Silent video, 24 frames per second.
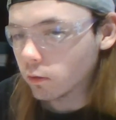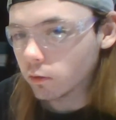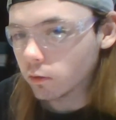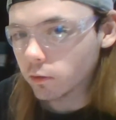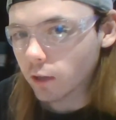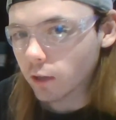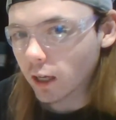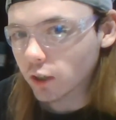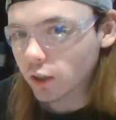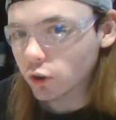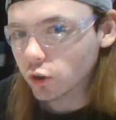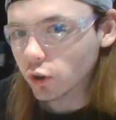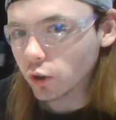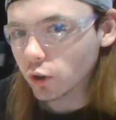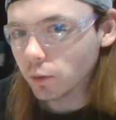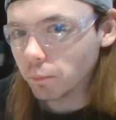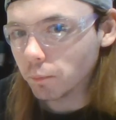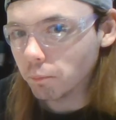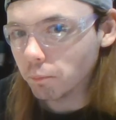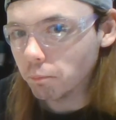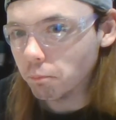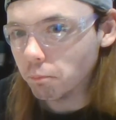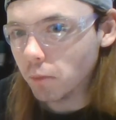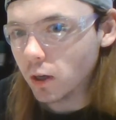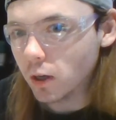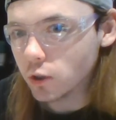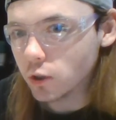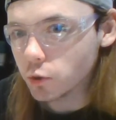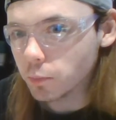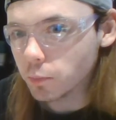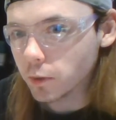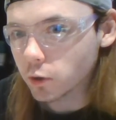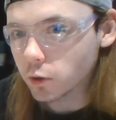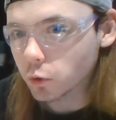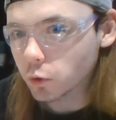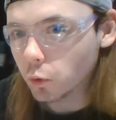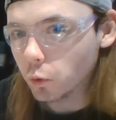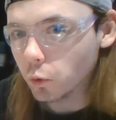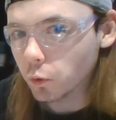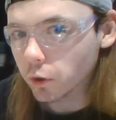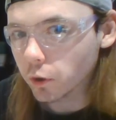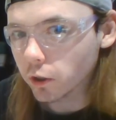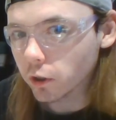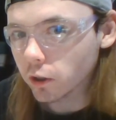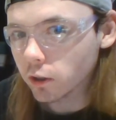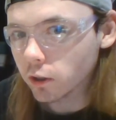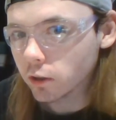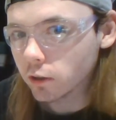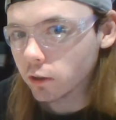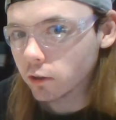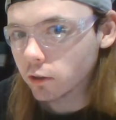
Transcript: It's actually much colder.